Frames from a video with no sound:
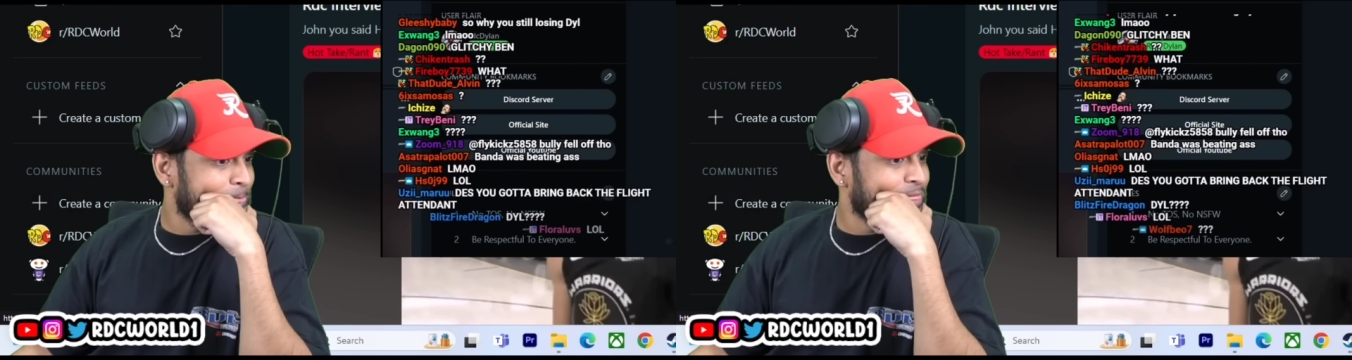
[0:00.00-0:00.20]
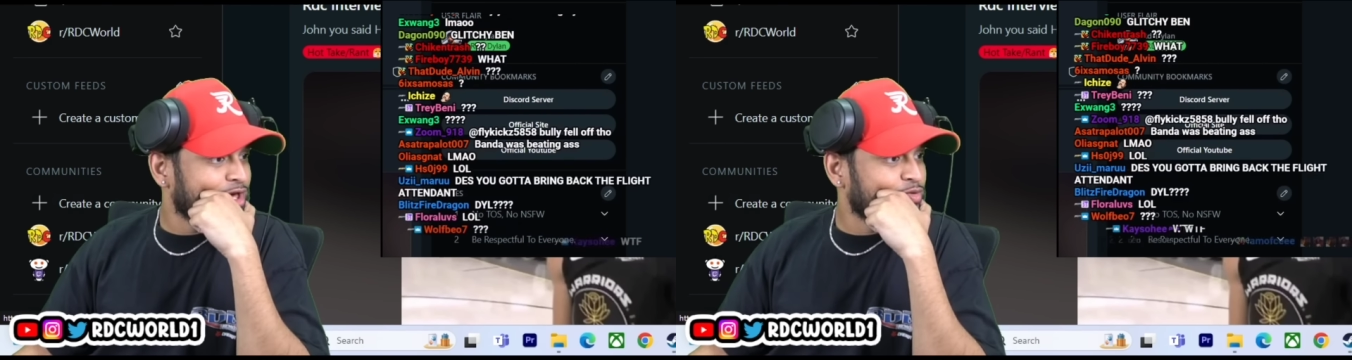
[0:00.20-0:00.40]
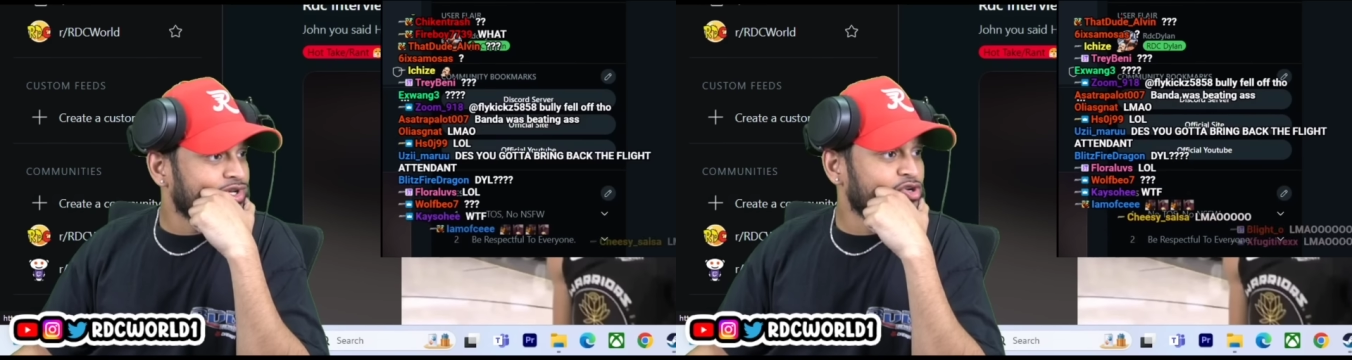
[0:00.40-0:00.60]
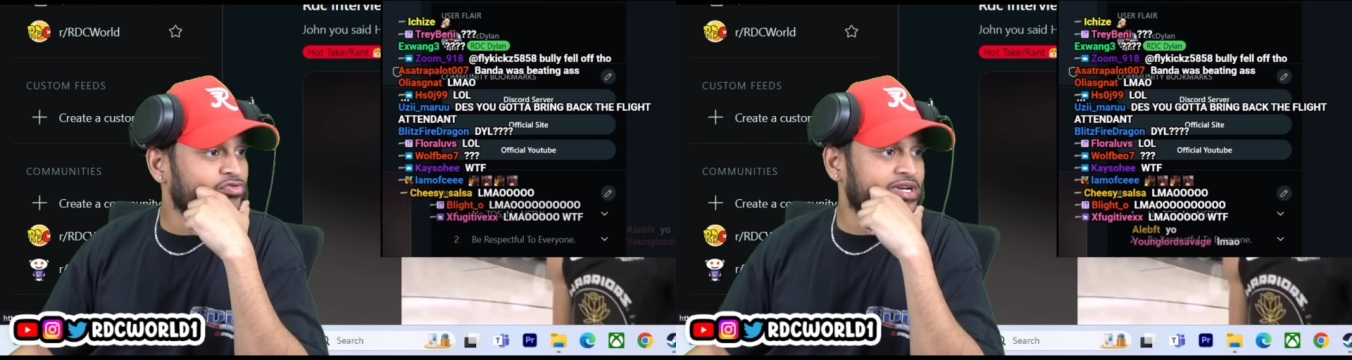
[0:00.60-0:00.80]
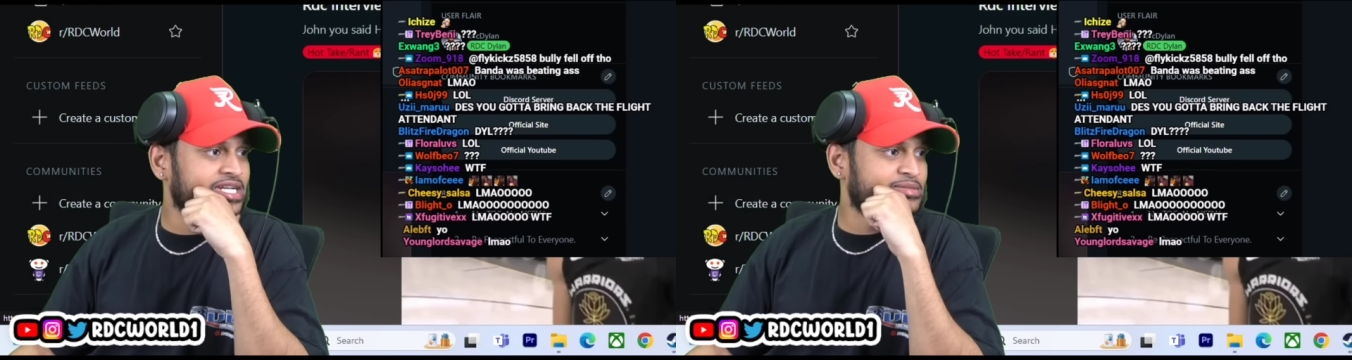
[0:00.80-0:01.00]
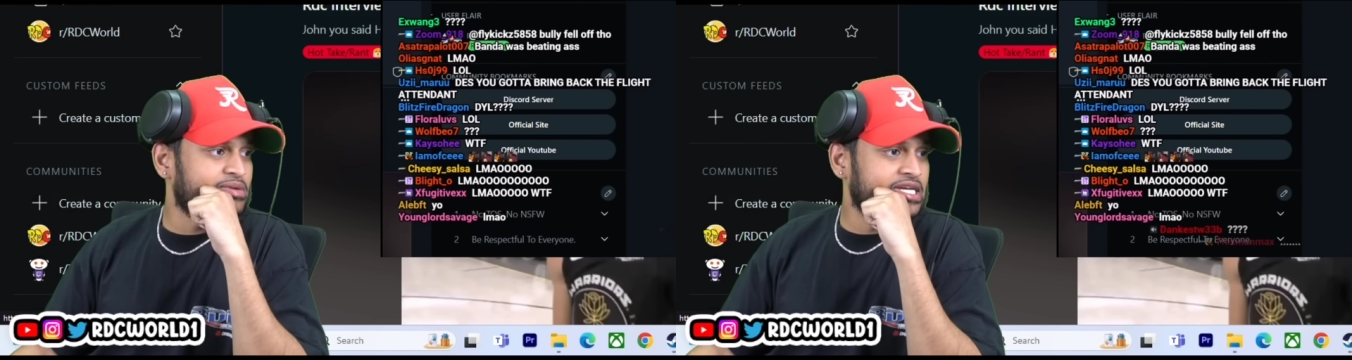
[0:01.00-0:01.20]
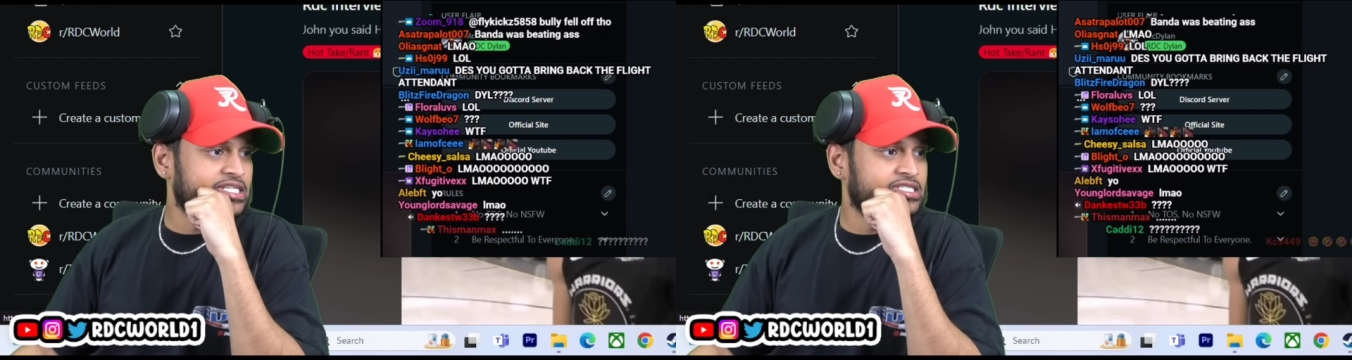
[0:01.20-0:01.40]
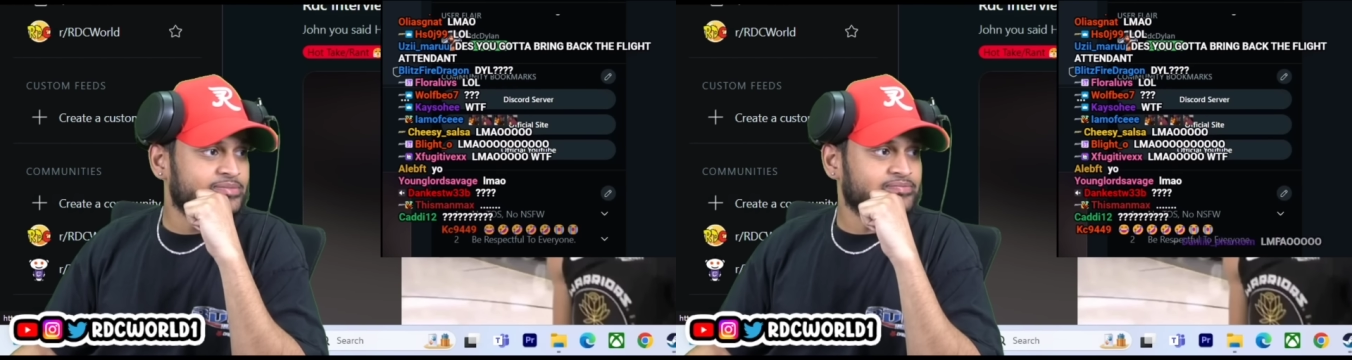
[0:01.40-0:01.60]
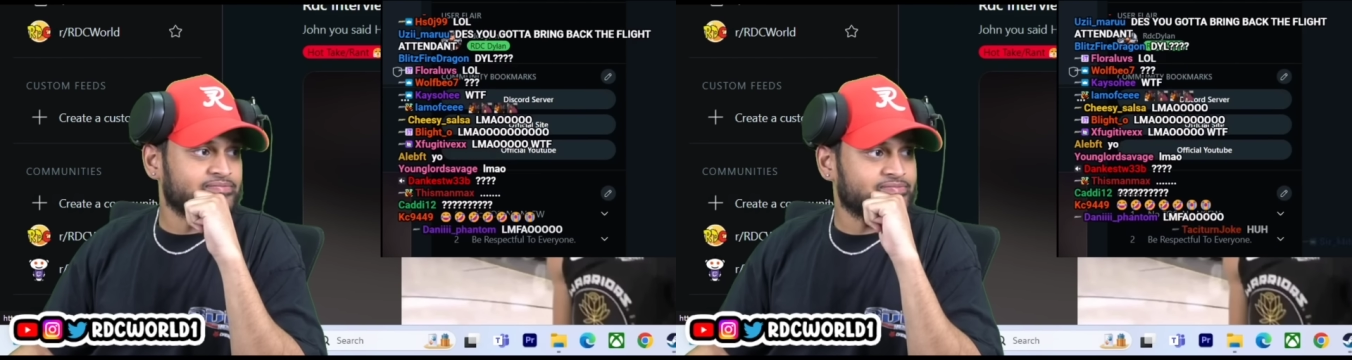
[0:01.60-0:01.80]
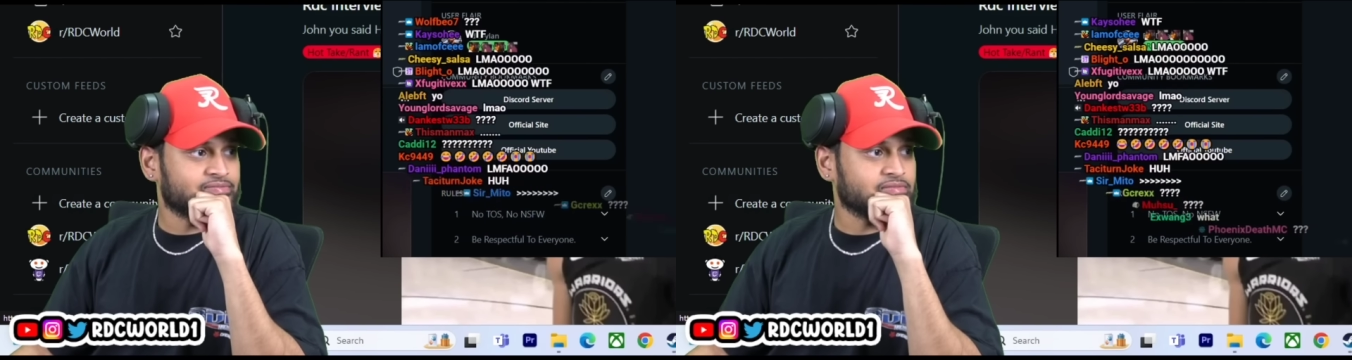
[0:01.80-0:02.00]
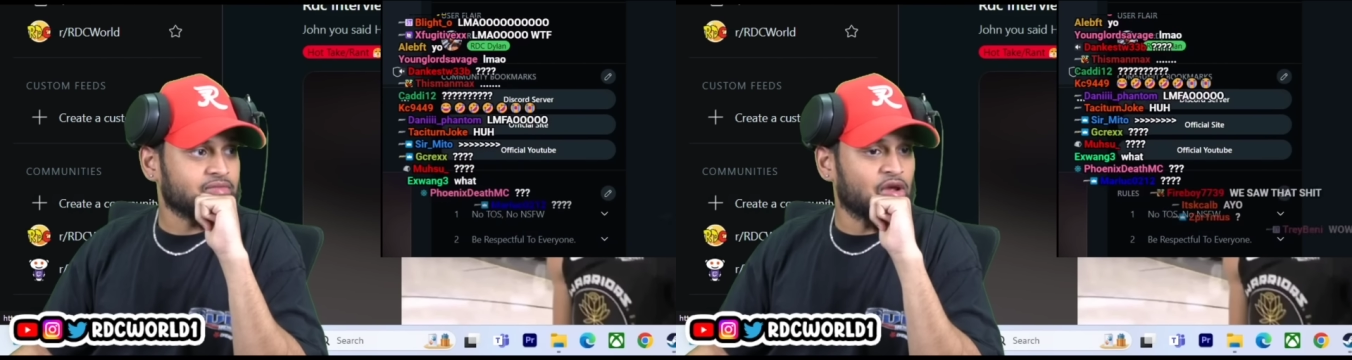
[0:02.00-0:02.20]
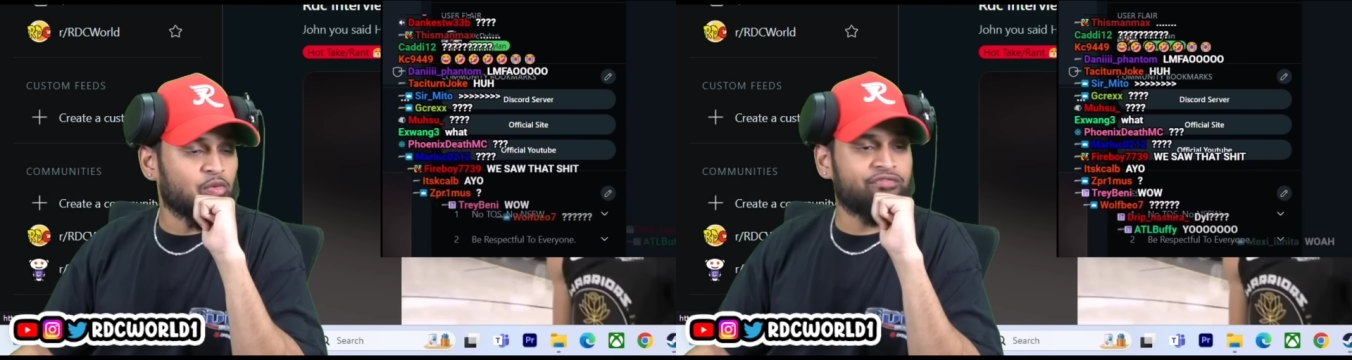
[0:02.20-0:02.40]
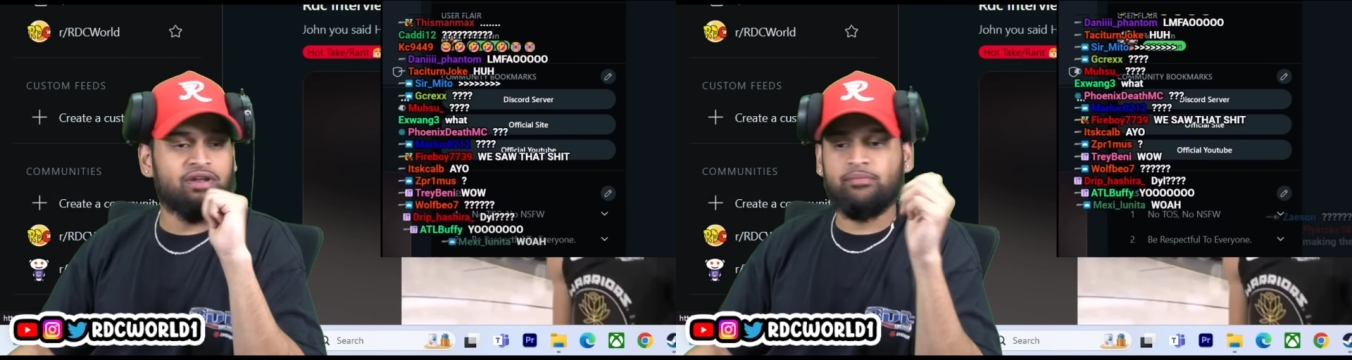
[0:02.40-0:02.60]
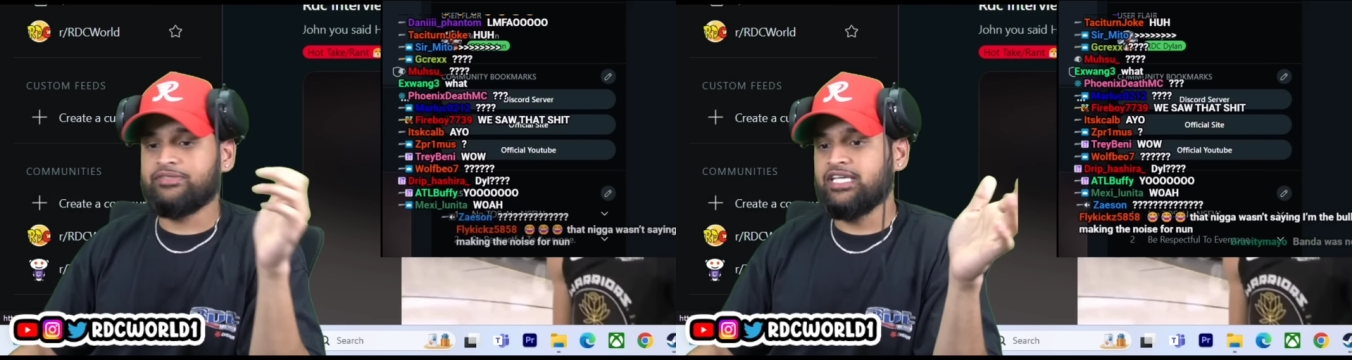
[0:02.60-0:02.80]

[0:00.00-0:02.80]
We do read this bitch. We finna tee